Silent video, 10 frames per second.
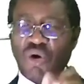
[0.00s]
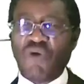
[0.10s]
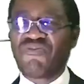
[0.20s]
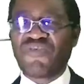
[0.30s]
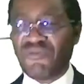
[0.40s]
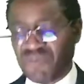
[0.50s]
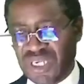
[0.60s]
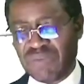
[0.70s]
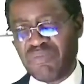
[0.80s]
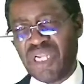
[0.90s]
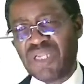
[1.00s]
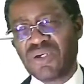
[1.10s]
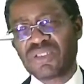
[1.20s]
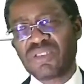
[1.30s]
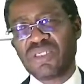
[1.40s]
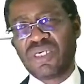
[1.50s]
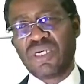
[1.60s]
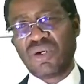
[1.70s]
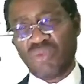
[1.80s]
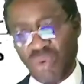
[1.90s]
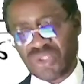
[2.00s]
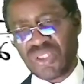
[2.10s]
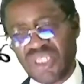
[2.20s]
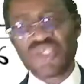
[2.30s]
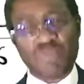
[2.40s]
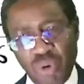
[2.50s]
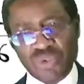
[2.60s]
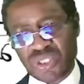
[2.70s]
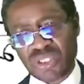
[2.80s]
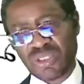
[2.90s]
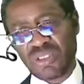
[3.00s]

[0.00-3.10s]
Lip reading: of 15 million was disposed.